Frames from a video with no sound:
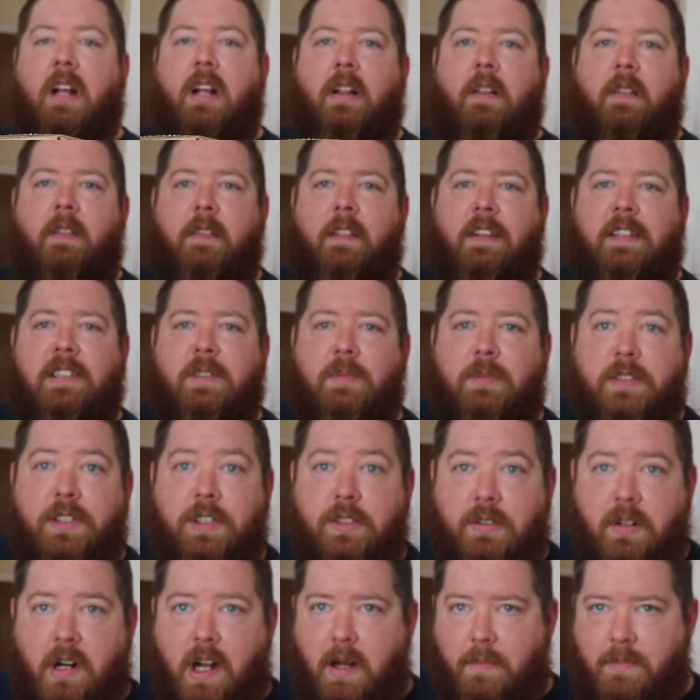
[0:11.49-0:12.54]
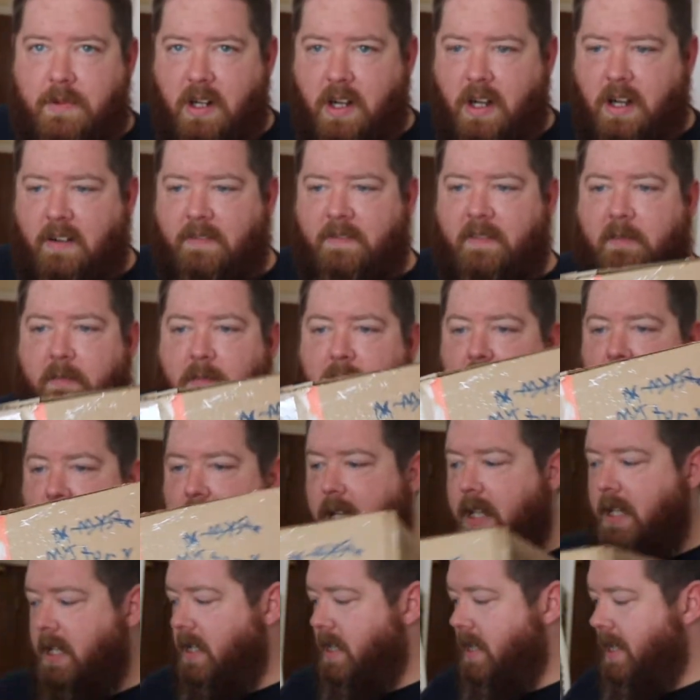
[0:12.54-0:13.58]
This was dropped off
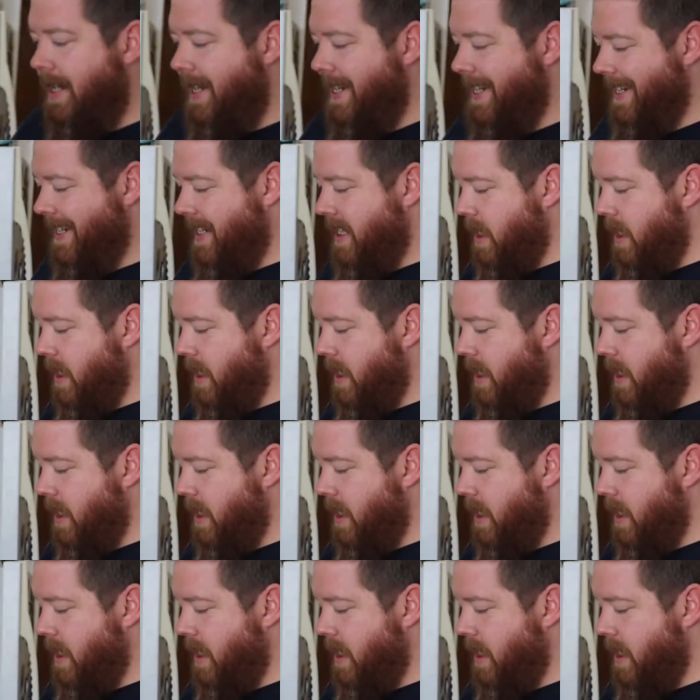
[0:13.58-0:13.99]
by Nick,